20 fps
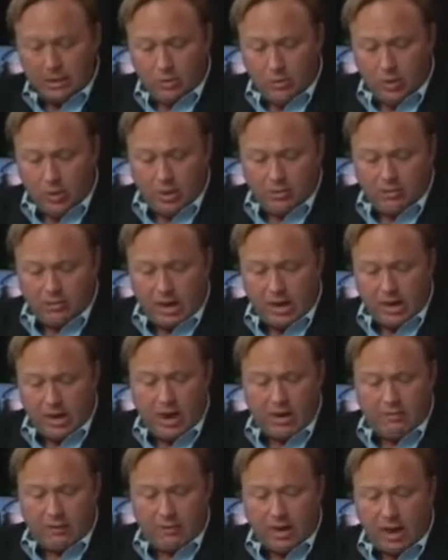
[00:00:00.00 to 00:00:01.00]
where they
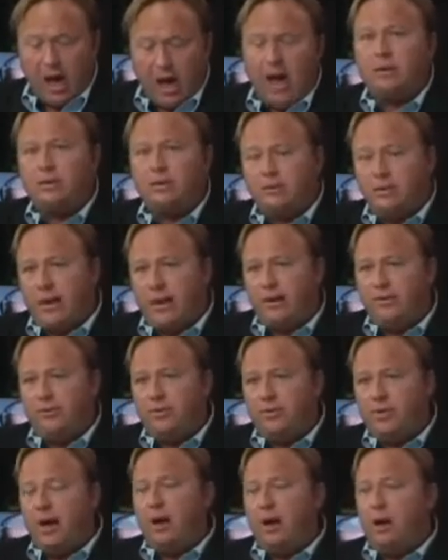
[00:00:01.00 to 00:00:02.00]
have locked
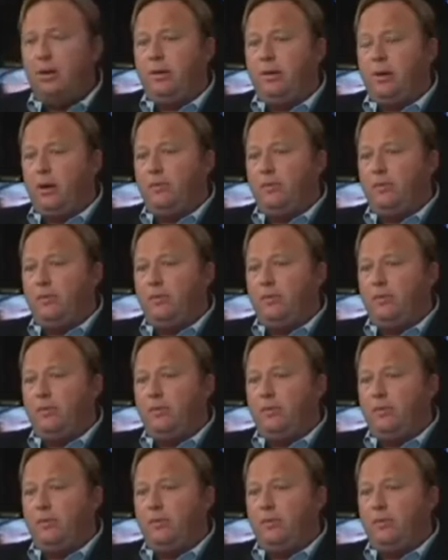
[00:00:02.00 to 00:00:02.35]
things down.